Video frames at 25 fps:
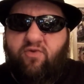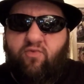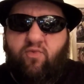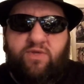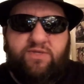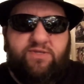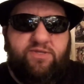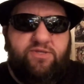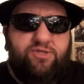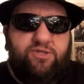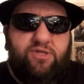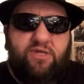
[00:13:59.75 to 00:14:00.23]
It
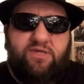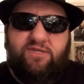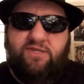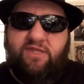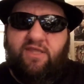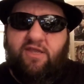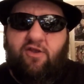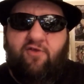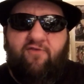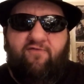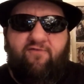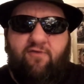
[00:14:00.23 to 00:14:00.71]
wasn't just
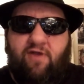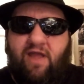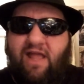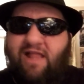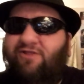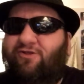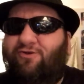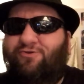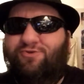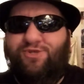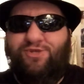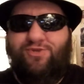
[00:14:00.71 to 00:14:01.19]
there for,
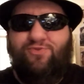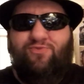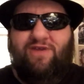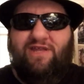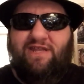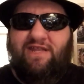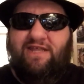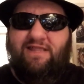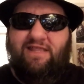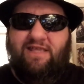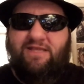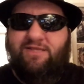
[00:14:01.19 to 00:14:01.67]
hello
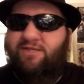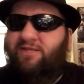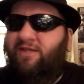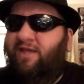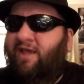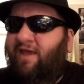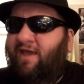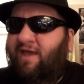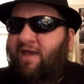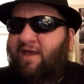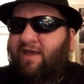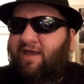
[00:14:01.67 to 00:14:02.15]
sweetie, let's,
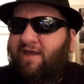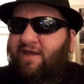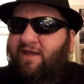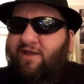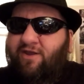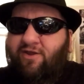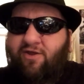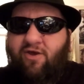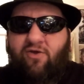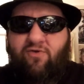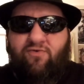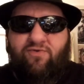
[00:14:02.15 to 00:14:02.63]

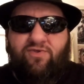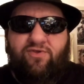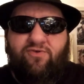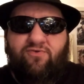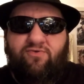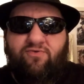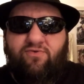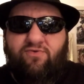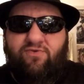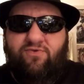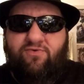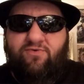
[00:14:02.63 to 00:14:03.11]
you know,
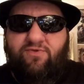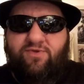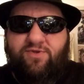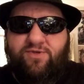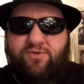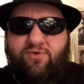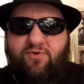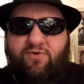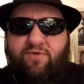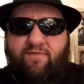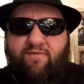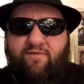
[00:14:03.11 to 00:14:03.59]
do do the
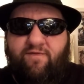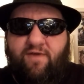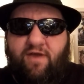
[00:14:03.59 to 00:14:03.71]
sort of